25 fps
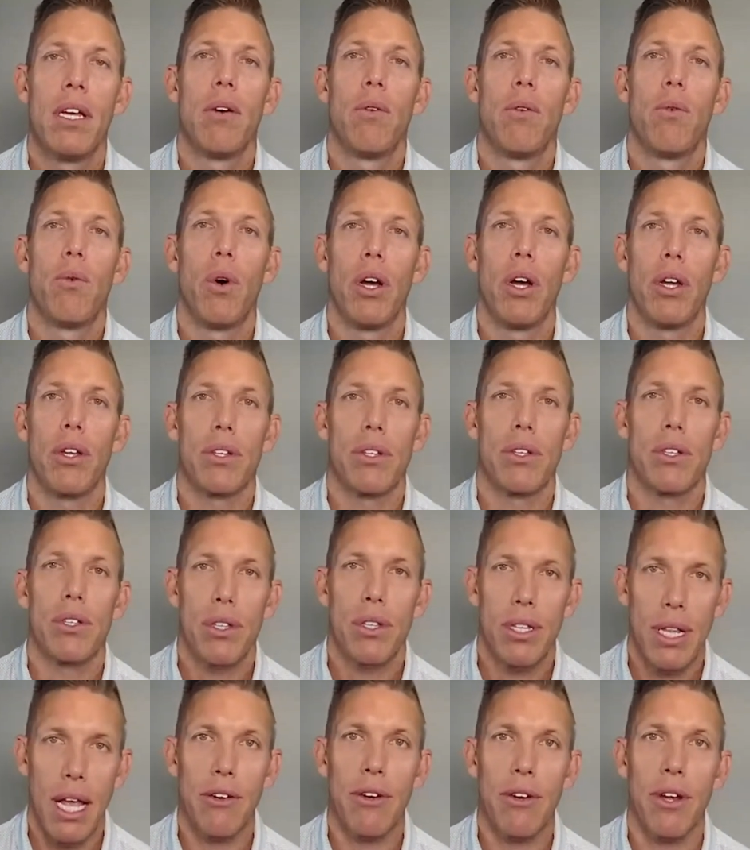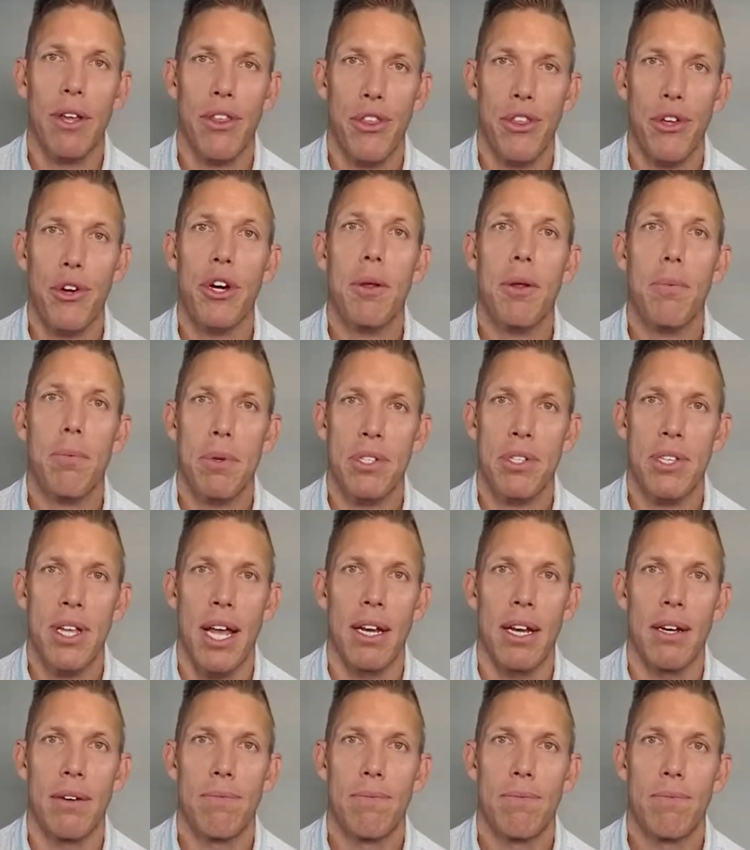Well, now you're at
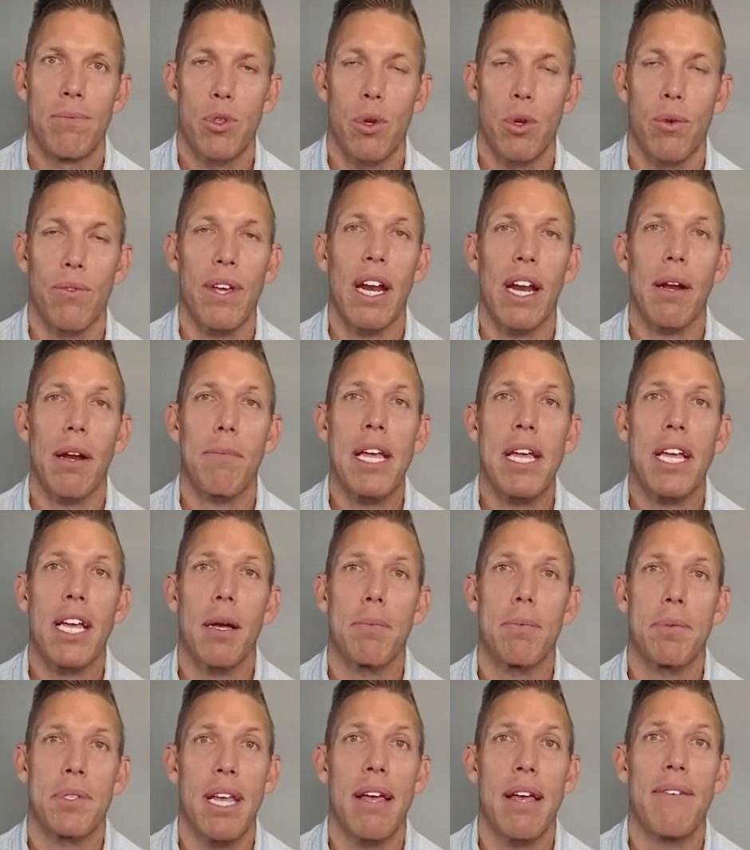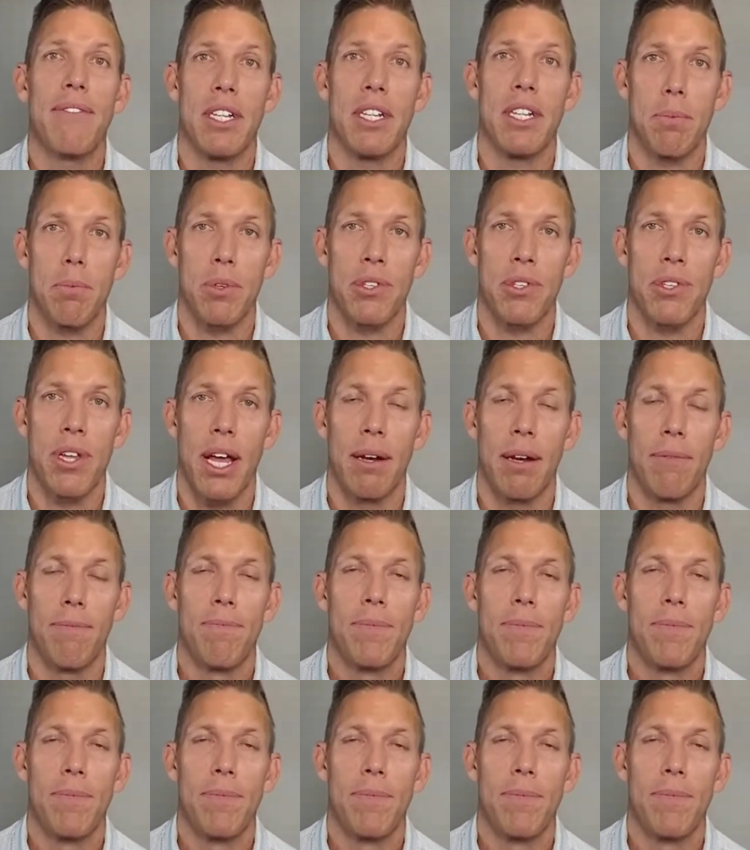30%. So we've got to make up 70%.